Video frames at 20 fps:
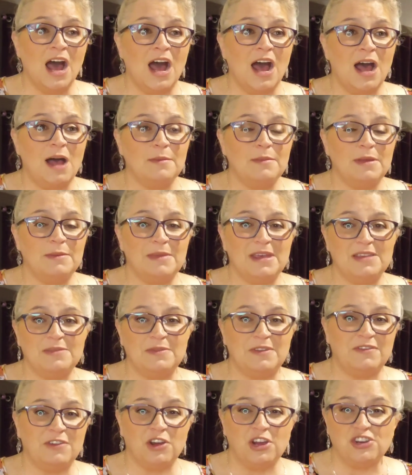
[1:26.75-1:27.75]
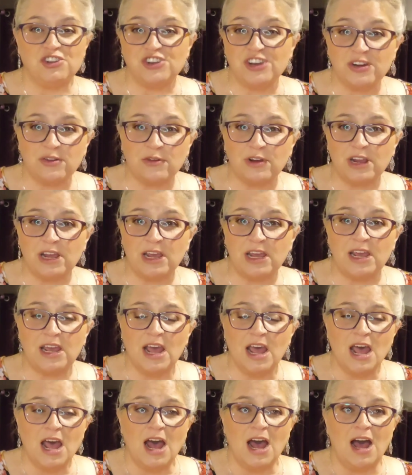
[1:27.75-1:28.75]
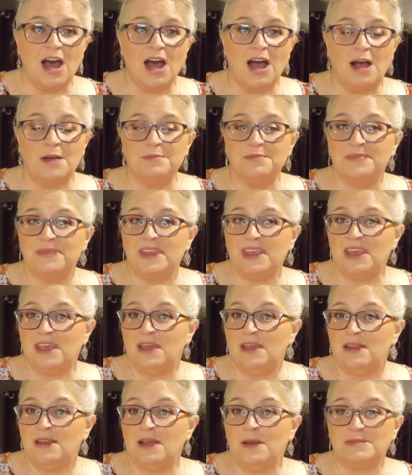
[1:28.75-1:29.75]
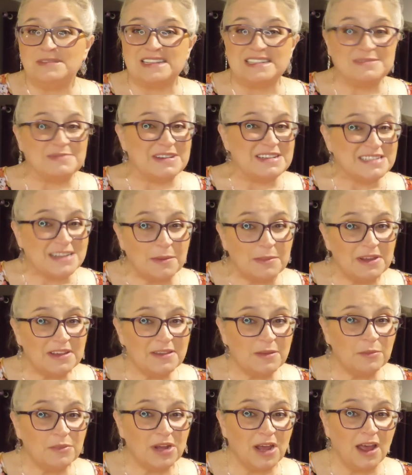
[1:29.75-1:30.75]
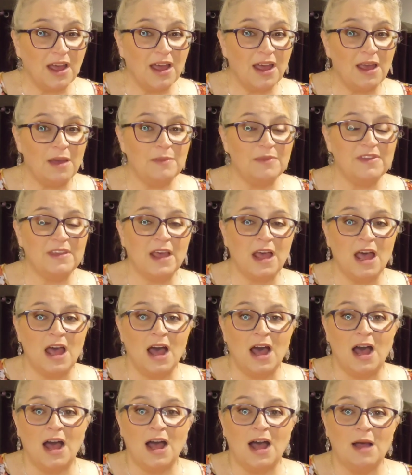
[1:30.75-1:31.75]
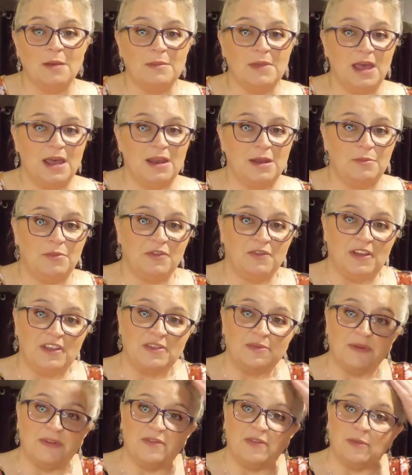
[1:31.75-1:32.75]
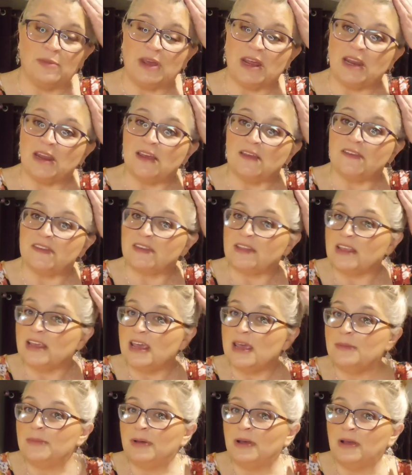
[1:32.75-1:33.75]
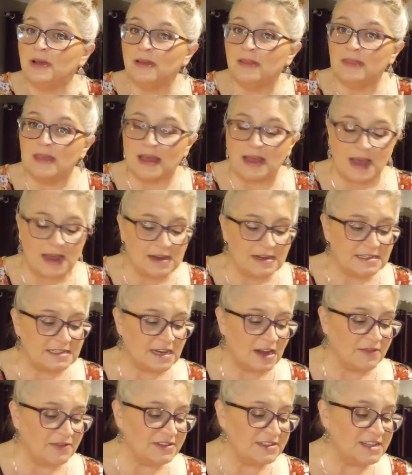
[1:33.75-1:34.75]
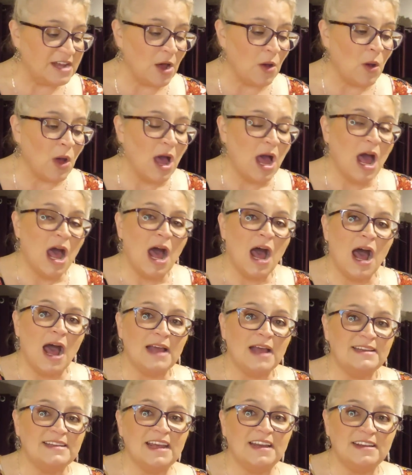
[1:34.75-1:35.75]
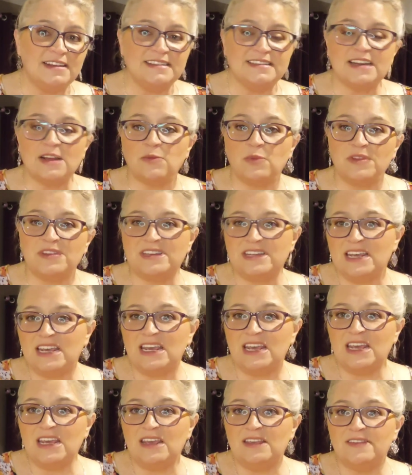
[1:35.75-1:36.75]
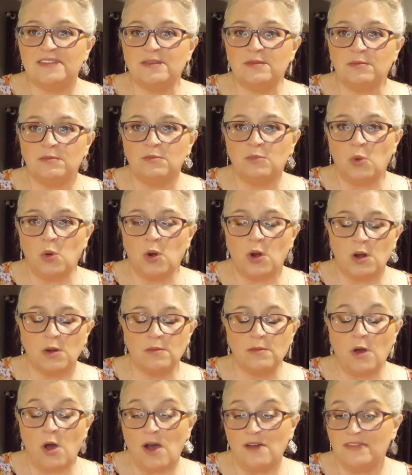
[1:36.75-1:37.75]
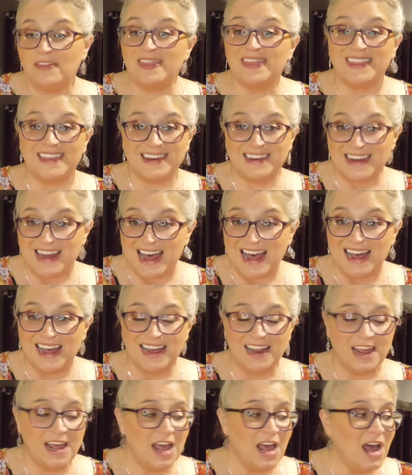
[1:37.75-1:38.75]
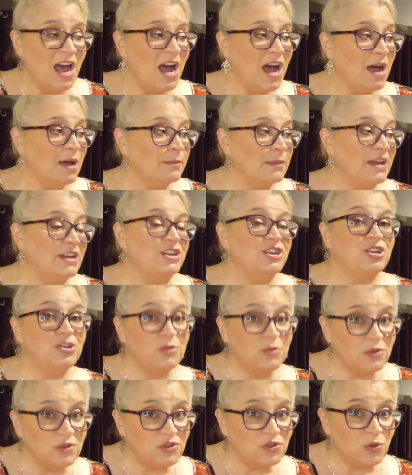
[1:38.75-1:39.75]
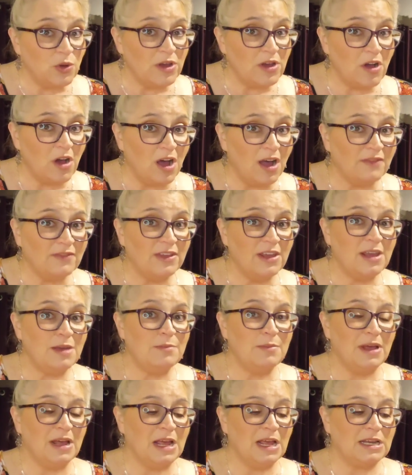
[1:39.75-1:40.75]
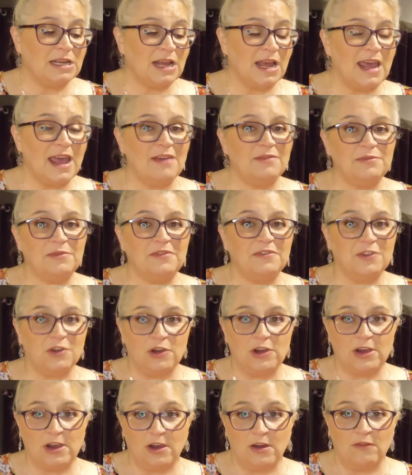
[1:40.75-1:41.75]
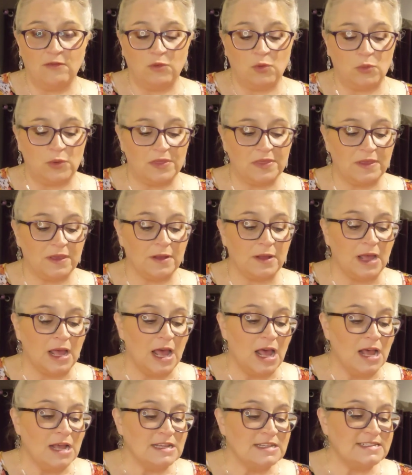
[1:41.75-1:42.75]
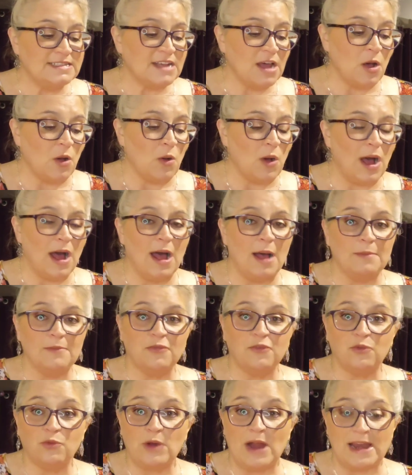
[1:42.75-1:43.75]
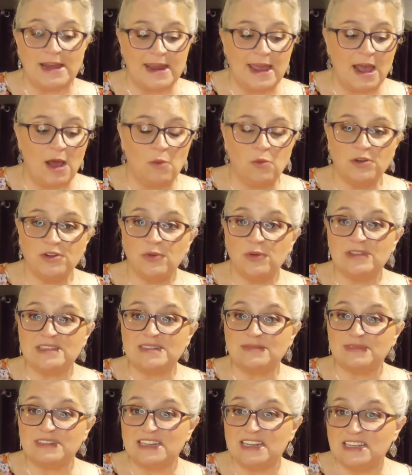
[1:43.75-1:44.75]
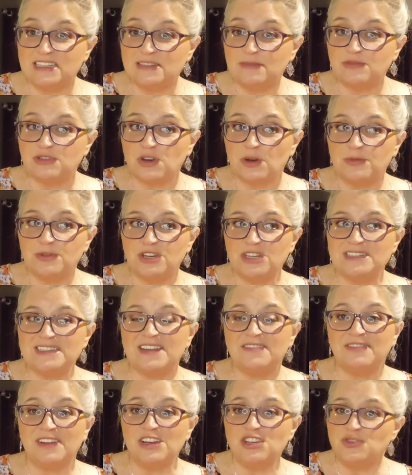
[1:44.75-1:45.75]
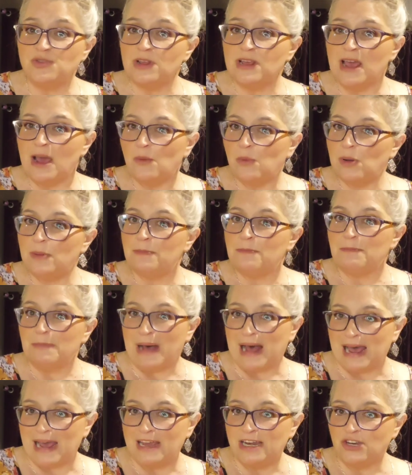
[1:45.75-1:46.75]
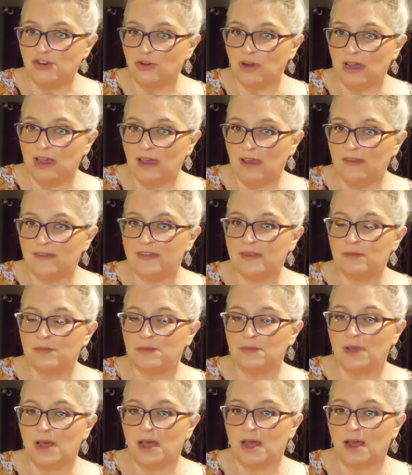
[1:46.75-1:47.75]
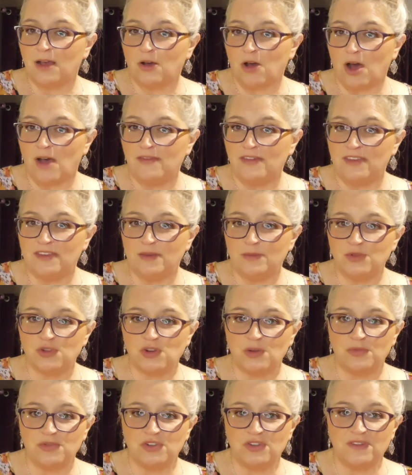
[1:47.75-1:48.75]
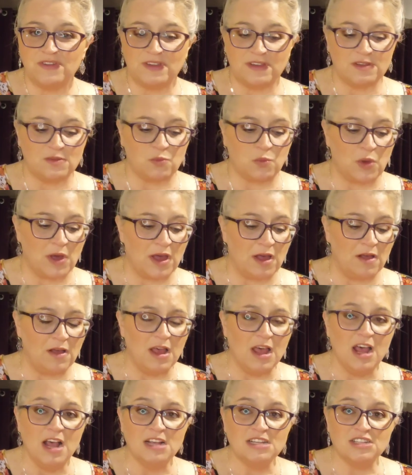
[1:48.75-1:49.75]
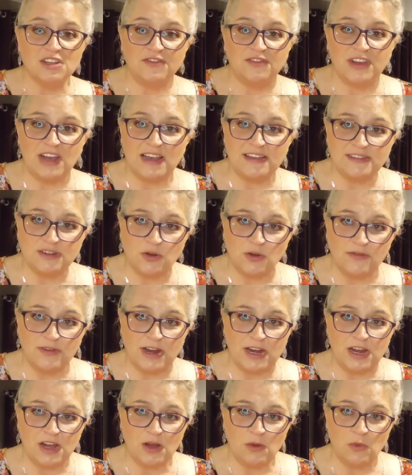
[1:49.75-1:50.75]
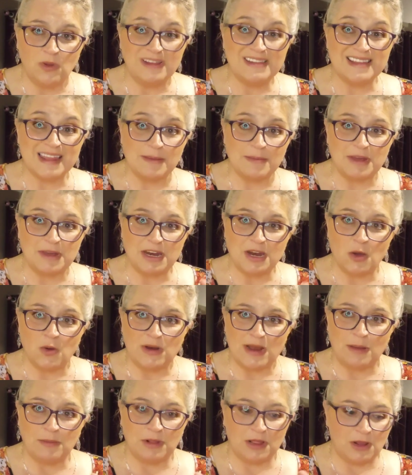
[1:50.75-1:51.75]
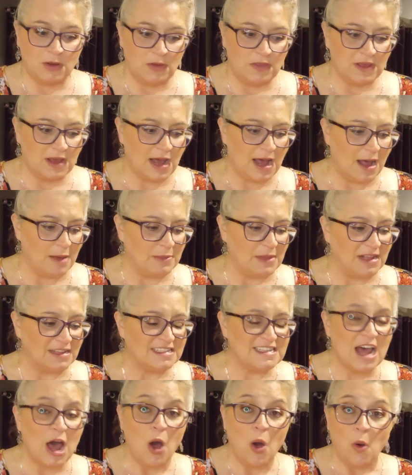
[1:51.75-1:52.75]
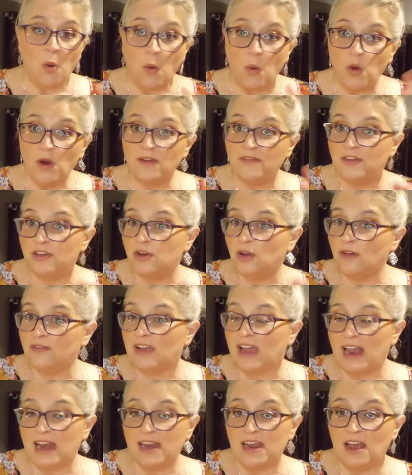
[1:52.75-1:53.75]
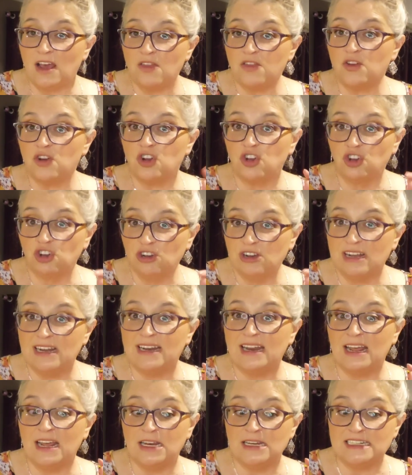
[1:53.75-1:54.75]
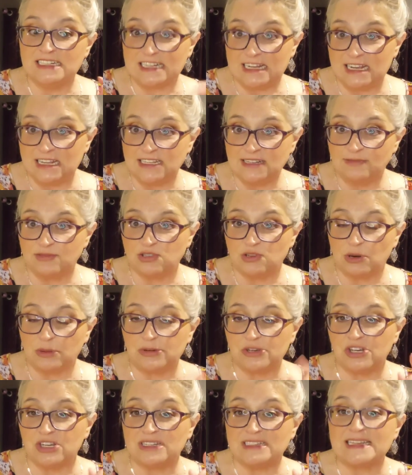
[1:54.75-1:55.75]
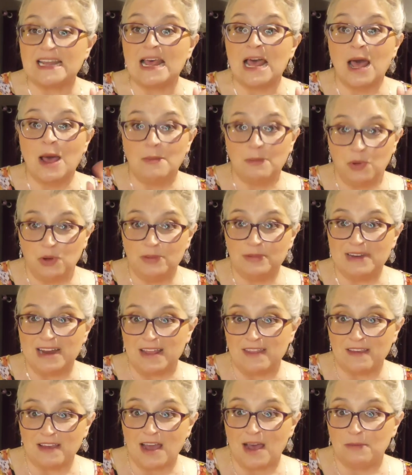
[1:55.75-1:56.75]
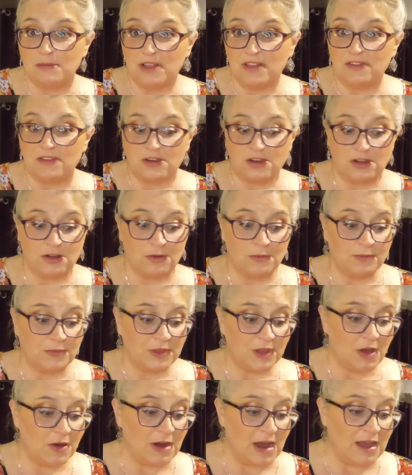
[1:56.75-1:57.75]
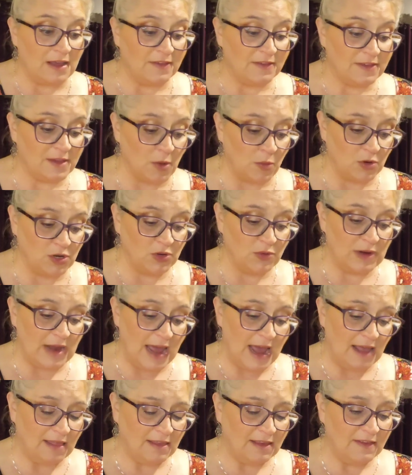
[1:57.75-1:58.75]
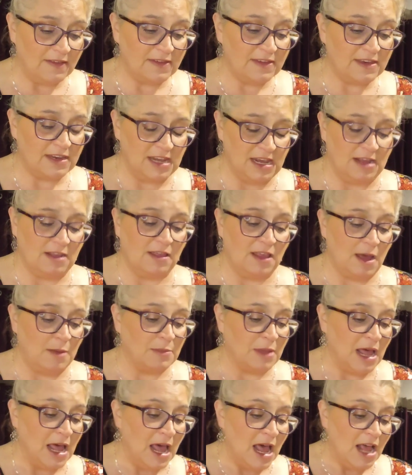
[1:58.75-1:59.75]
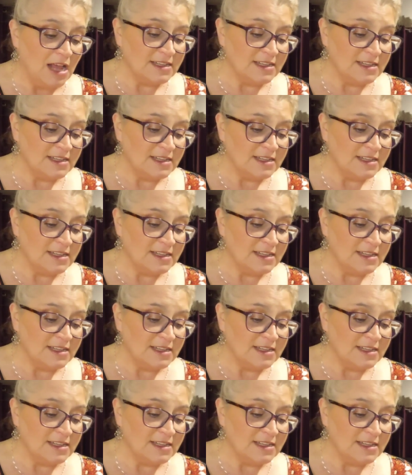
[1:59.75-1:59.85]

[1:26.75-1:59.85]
Um, it makes me very jittery. Um, it upsets my stomach sometimes, um, and it prevents me from getting sleep, that kind of stuff. So I tend to stick with teas more often than not. Um, I do enjoy coffee, but I have to be very careful with it. So um, for right now, we're doing some tea subscriptions. Eventually, I wouldn't mind trying some uh, coffee subscriptions as well. So if you guys know of any good ones, let me know down below in the comments. Or if you know of any other good tea subscriptions, put them down in the comments too. All right, so we're doing Atlas Tea Club.